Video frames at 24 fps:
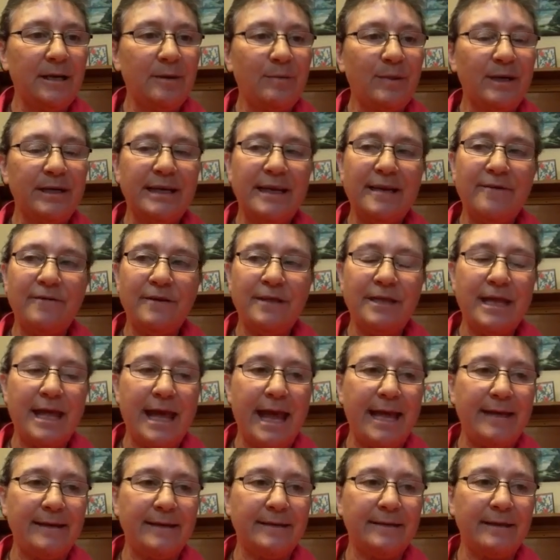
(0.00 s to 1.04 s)
But even
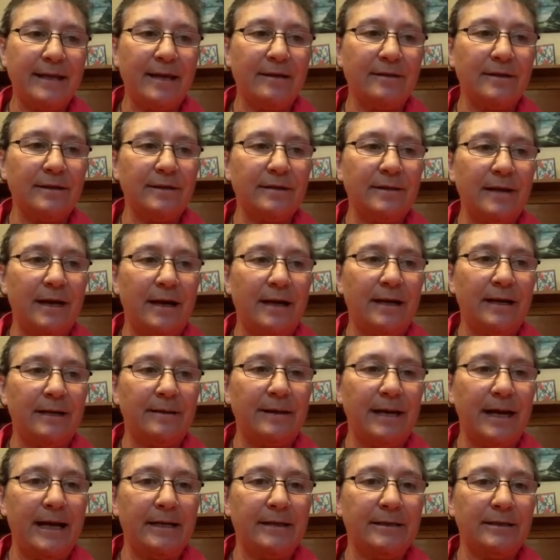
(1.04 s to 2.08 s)
that
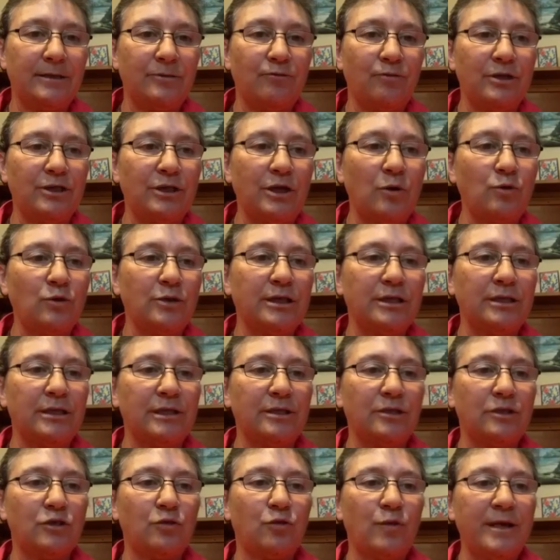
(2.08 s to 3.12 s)
has resulted
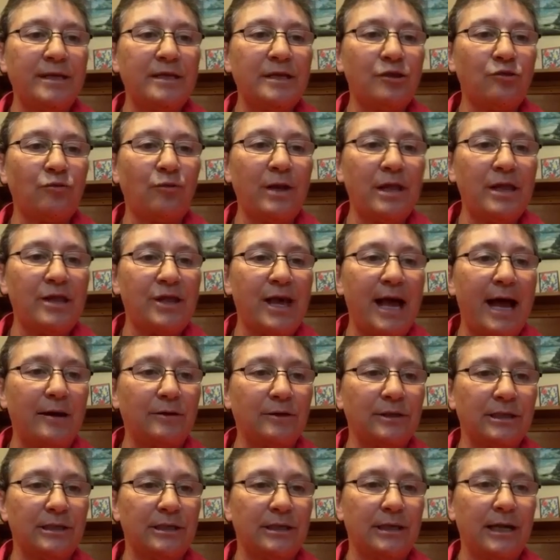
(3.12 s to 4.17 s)
in
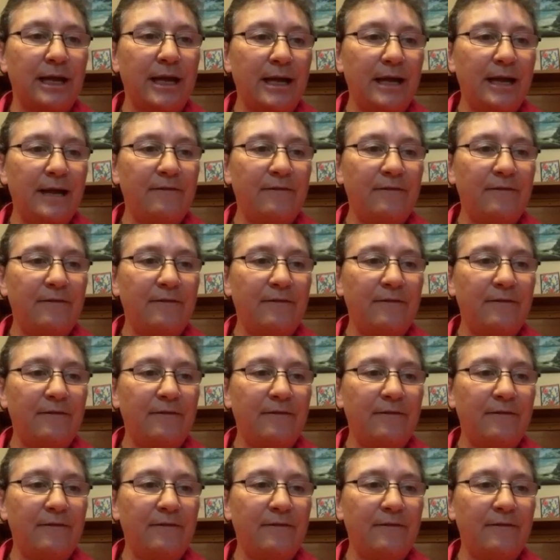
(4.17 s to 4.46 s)
23,000